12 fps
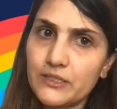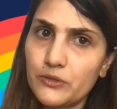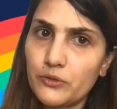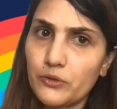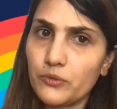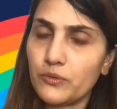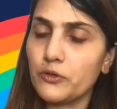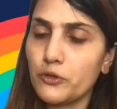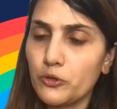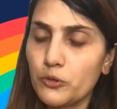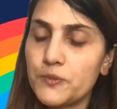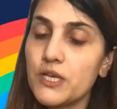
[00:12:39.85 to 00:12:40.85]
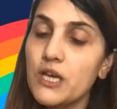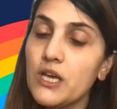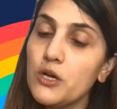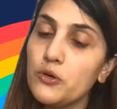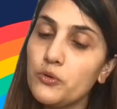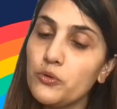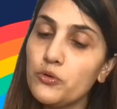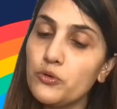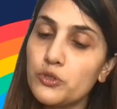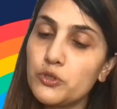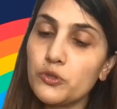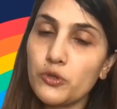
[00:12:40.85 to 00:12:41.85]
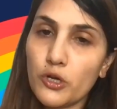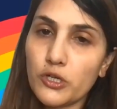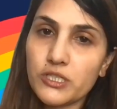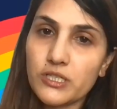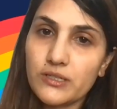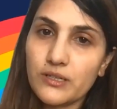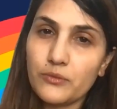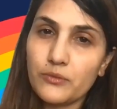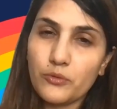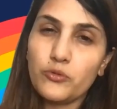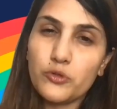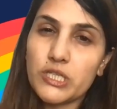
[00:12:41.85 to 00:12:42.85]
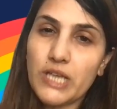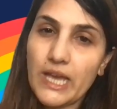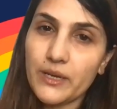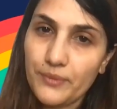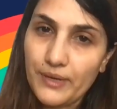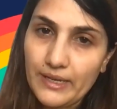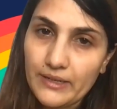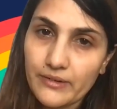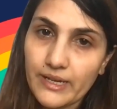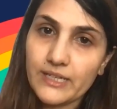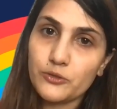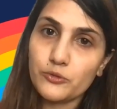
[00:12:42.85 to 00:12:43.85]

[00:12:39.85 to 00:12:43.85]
you know, groups who do not, who shy away, right?